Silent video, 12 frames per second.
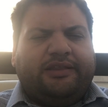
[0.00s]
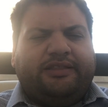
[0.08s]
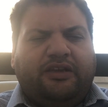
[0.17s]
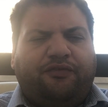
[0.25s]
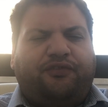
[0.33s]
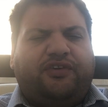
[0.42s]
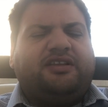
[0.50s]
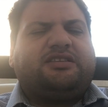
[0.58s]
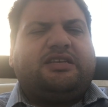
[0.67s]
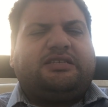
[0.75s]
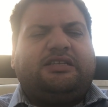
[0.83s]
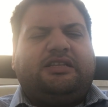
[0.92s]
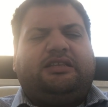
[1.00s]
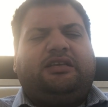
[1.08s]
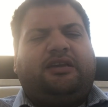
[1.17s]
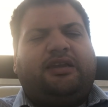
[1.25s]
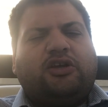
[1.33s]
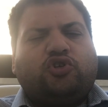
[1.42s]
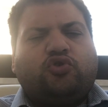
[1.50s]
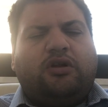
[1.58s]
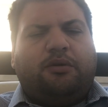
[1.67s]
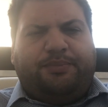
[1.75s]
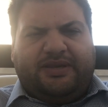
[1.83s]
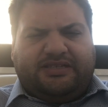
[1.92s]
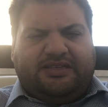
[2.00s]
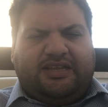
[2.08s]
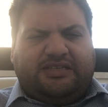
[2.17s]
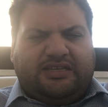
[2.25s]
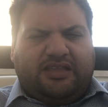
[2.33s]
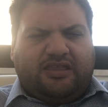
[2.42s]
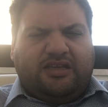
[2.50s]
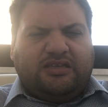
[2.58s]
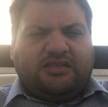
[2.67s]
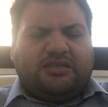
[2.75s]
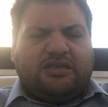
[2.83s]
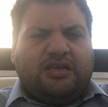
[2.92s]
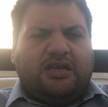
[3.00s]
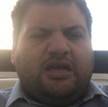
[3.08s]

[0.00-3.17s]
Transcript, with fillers: differences in international business ethics,